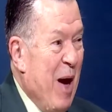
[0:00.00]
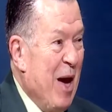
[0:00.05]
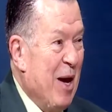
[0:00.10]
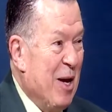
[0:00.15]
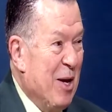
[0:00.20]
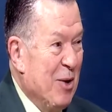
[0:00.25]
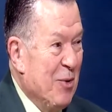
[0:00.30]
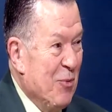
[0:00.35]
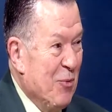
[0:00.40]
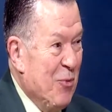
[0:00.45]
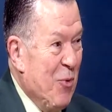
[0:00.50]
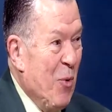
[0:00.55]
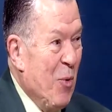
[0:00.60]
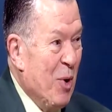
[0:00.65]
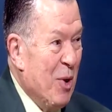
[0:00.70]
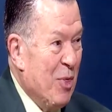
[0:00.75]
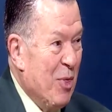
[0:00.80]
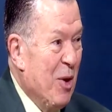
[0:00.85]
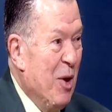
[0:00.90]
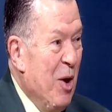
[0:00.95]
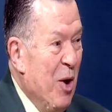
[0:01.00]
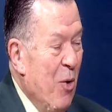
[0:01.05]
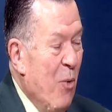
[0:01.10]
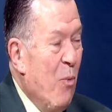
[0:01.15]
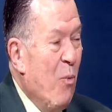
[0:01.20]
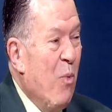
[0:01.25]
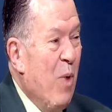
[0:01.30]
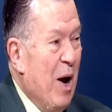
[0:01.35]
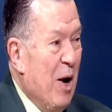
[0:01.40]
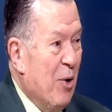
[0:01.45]
back and forth
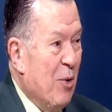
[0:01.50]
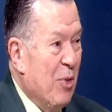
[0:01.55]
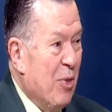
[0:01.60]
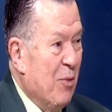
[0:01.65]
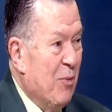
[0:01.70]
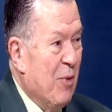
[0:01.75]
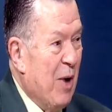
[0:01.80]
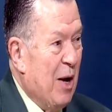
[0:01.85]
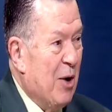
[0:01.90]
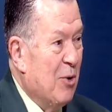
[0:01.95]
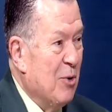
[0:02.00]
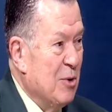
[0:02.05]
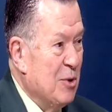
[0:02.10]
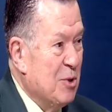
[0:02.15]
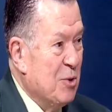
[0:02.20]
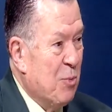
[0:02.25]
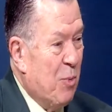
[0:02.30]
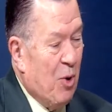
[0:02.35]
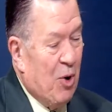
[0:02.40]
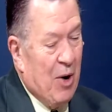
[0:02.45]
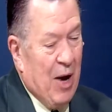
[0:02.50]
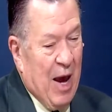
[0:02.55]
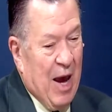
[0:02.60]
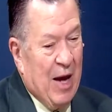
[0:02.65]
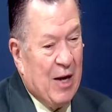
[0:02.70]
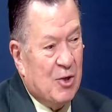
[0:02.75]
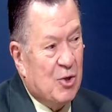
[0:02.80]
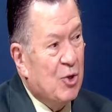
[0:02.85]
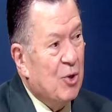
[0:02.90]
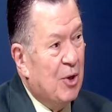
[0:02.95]
where the records were
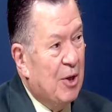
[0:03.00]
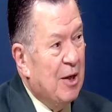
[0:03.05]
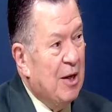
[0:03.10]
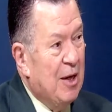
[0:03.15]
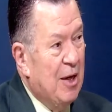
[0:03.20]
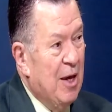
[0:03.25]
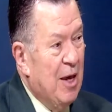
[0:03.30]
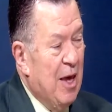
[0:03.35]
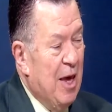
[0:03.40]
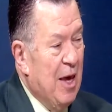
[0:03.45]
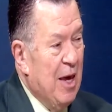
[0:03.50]
actually